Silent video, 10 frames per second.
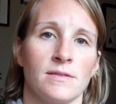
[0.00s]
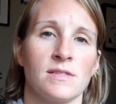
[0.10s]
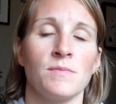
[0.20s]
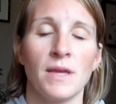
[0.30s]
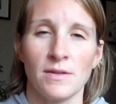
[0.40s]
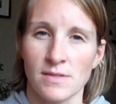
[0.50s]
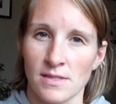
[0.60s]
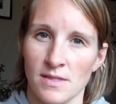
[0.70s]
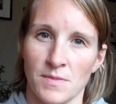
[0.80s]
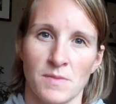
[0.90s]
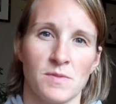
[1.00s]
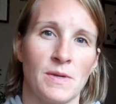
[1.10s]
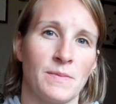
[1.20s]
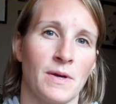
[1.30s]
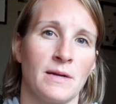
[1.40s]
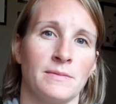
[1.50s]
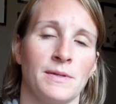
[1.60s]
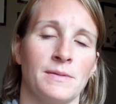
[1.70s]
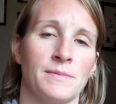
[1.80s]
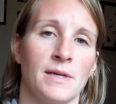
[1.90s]
tomatoes can sometimes be a
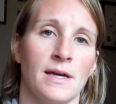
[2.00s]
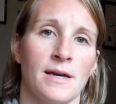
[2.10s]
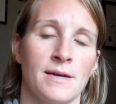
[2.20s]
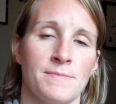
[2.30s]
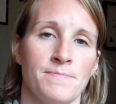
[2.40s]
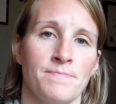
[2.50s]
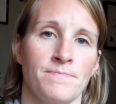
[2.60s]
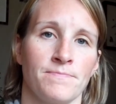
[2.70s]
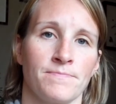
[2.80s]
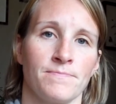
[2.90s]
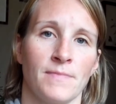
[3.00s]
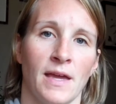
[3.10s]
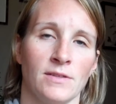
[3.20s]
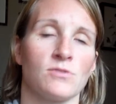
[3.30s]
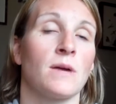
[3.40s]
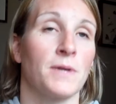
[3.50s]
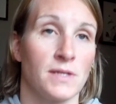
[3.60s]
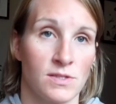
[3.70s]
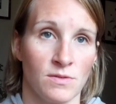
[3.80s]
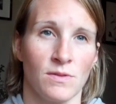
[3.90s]
problem, and
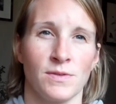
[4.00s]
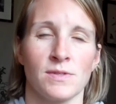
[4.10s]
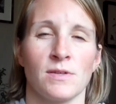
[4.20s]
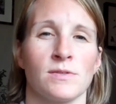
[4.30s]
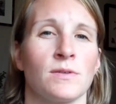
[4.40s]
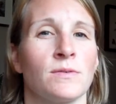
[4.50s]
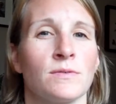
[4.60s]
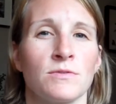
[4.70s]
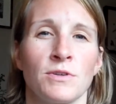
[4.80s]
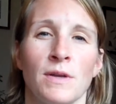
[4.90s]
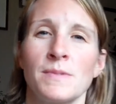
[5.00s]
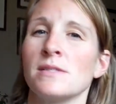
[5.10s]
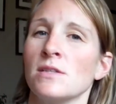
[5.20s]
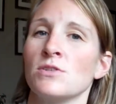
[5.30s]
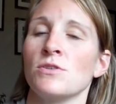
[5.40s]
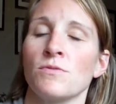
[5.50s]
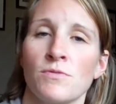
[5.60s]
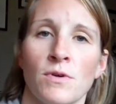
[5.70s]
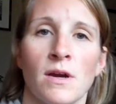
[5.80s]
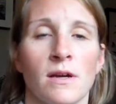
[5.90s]
strawberries too. Those also showed up as an issue
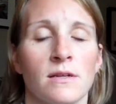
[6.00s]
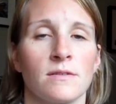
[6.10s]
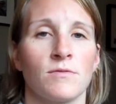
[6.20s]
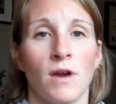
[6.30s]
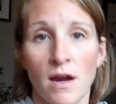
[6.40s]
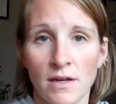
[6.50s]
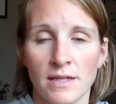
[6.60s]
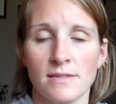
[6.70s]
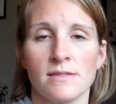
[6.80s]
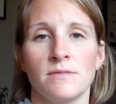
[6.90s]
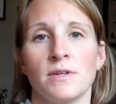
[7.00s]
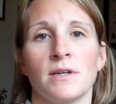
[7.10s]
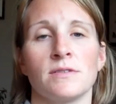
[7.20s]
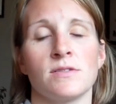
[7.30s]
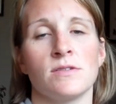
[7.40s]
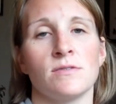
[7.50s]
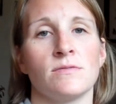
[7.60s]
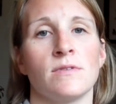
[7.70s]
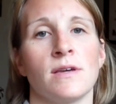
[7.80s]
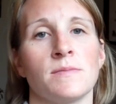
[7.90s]
for our kids in regards to
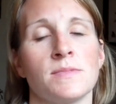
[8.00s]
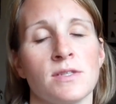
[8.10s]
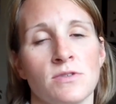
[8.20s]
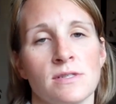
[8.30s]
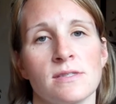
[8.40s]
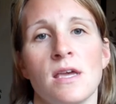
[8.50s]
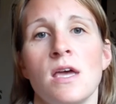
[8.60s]
citrus.